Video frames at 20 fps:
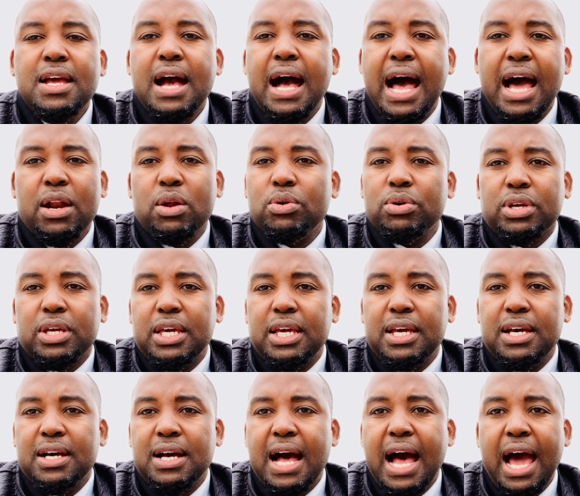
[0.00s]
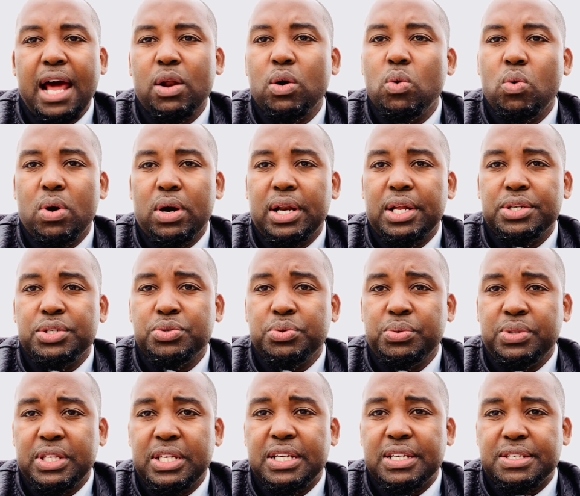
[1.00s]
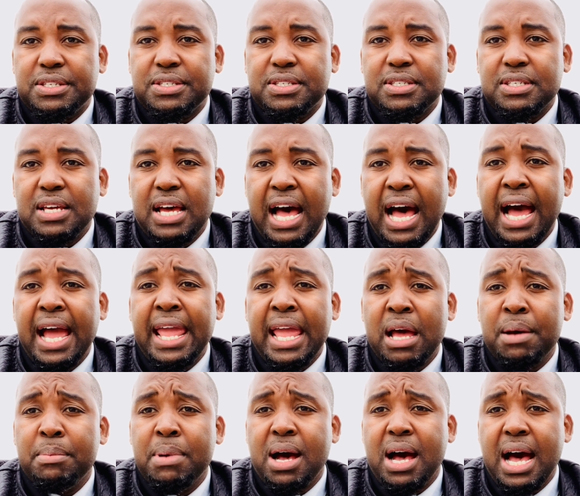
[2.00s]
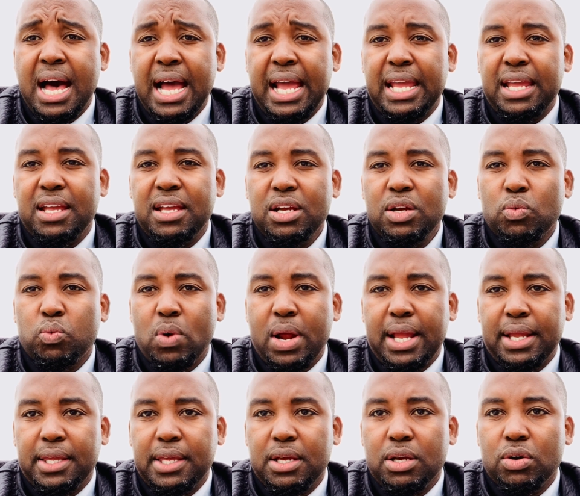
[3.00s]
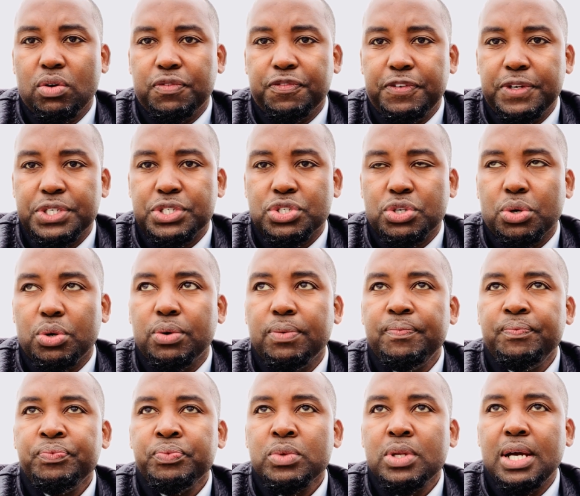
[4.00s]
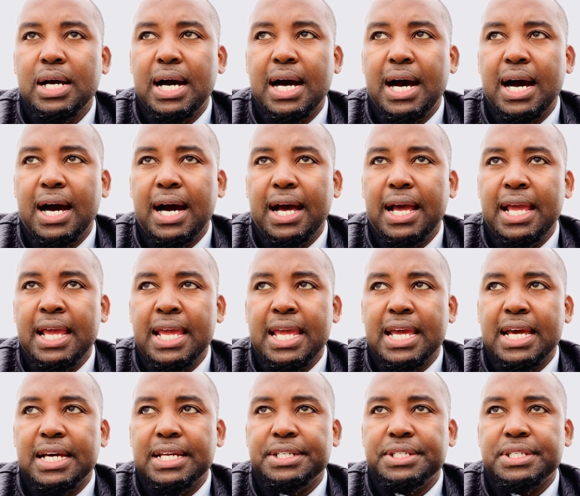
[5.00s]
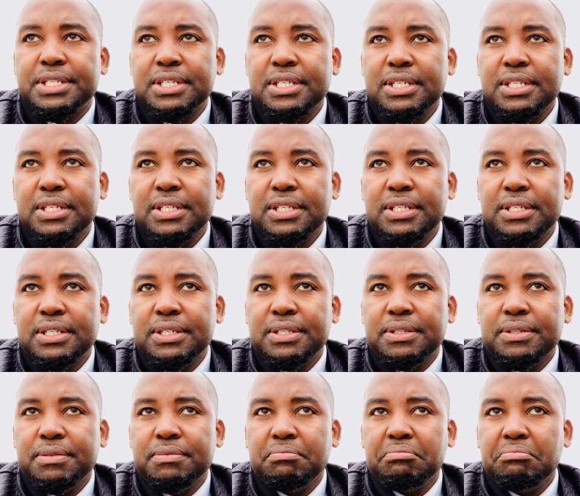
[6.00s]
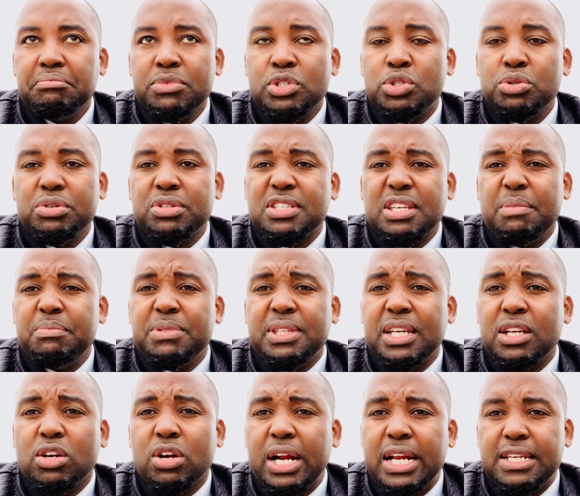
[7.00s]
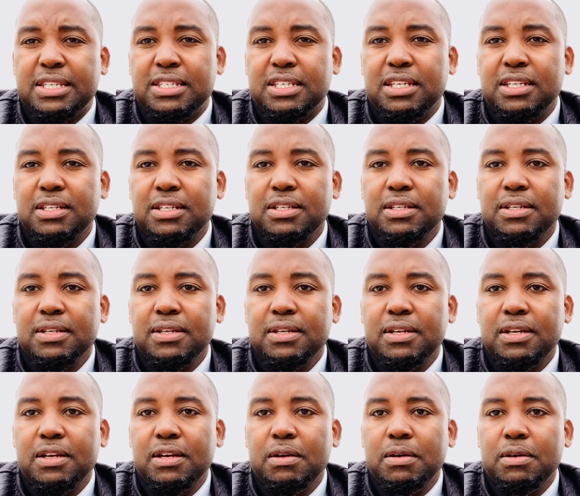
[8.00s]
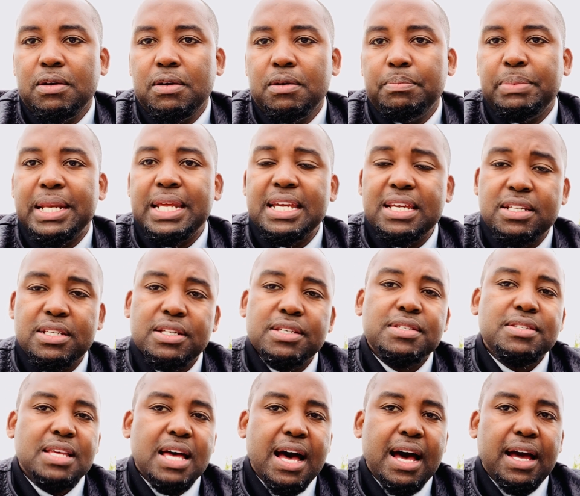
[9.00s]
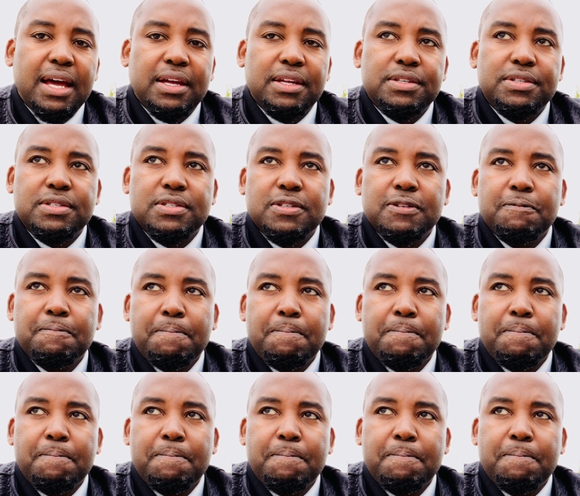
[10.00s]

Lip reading: I don't care. I don't want to do this. I am a high-ranking official, and do something crazy. But he decides